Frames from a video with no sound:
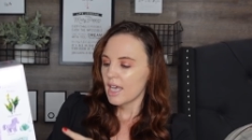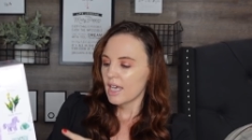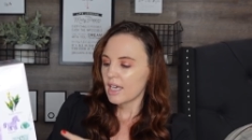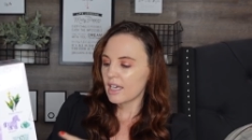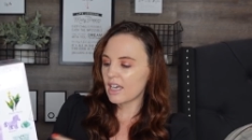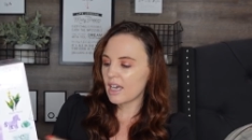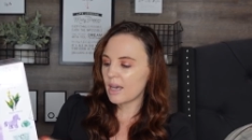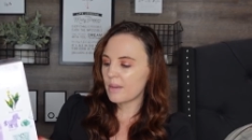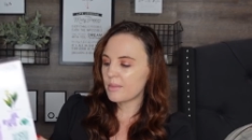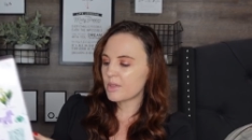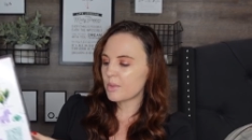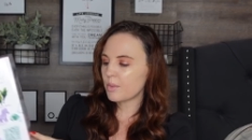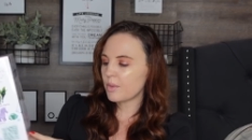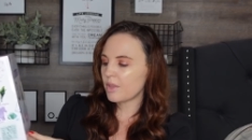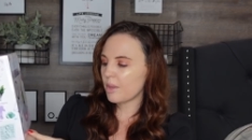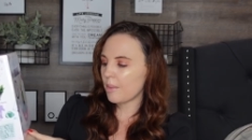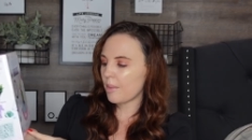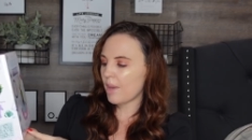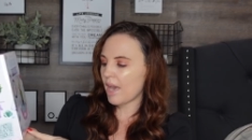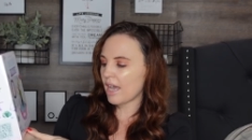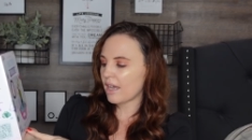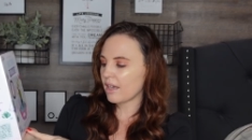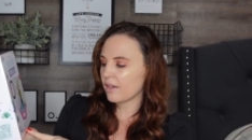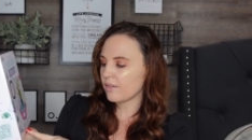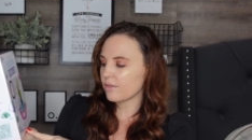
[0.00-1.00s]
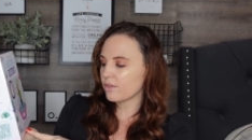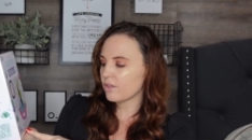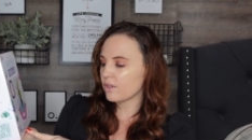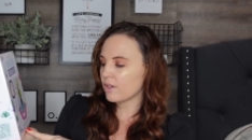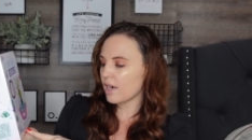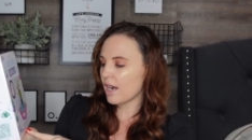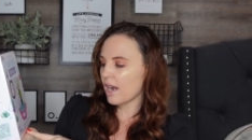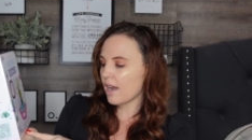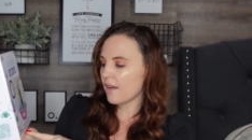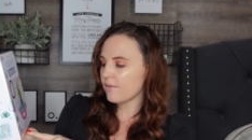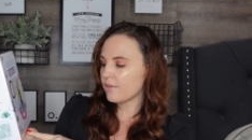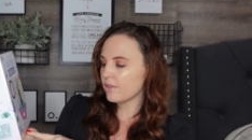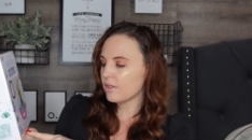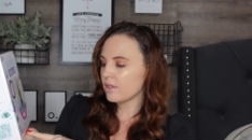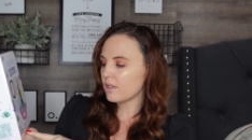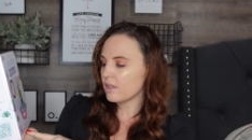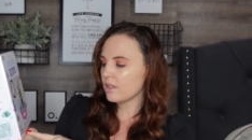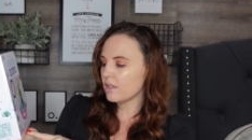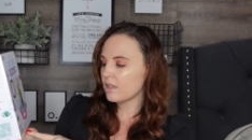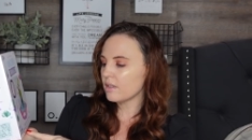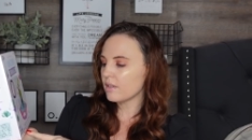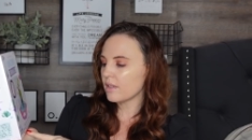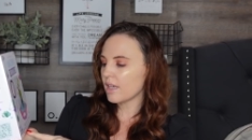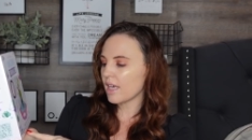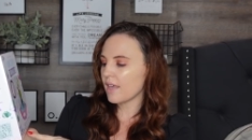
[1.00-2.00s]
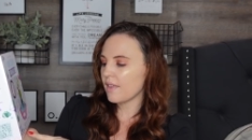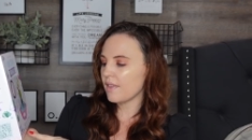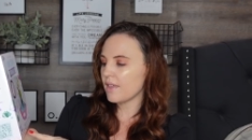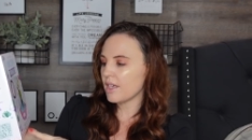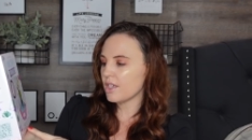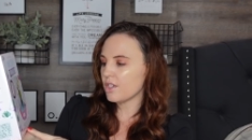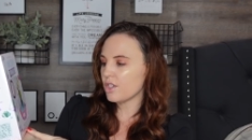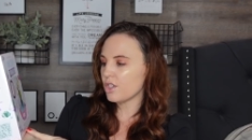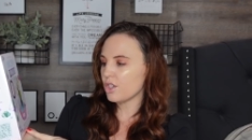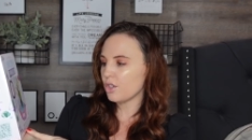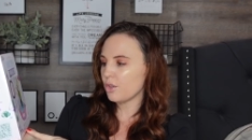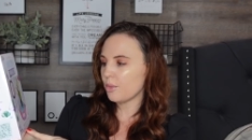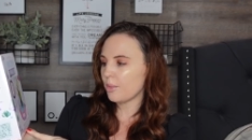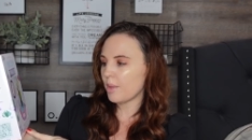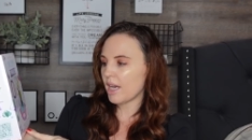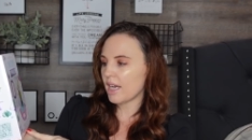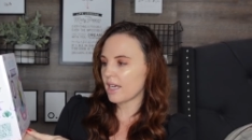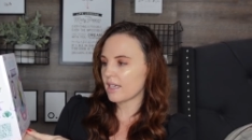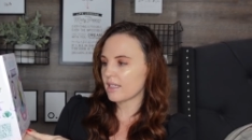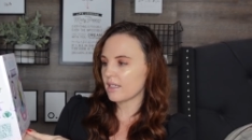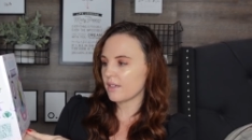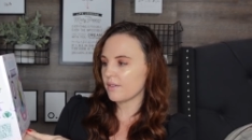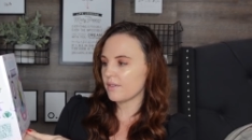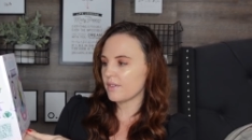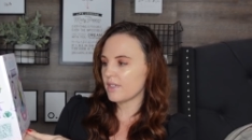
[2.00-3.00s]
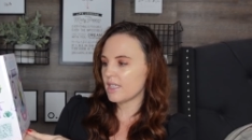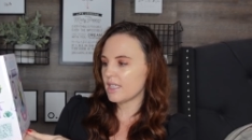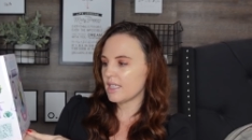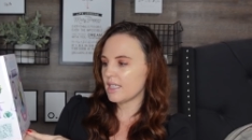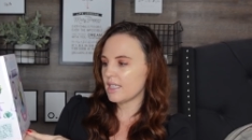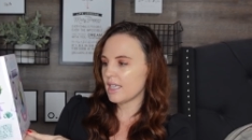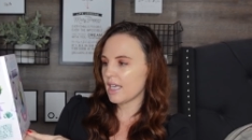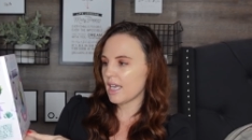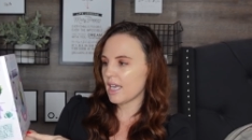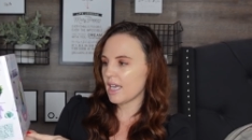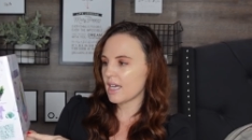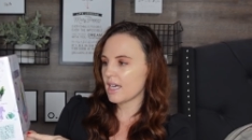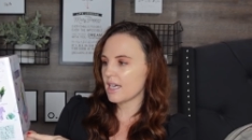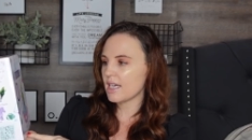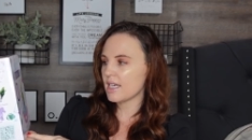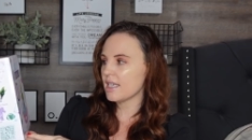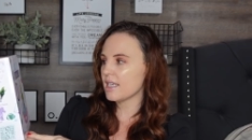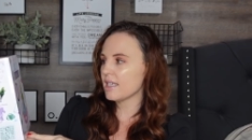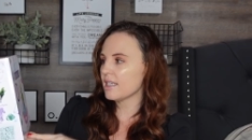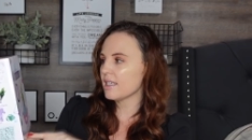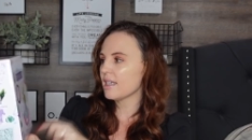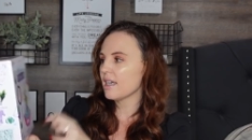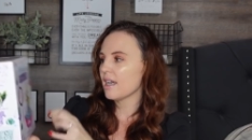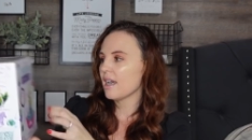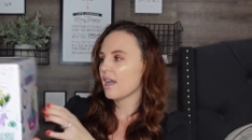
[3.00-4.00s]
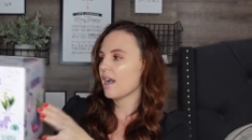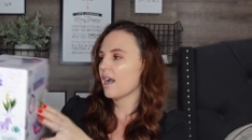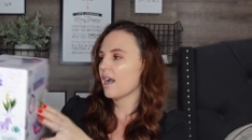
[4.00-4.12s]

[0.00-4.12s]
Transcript: It comes with a bag of gravel and then 2 bags of sand.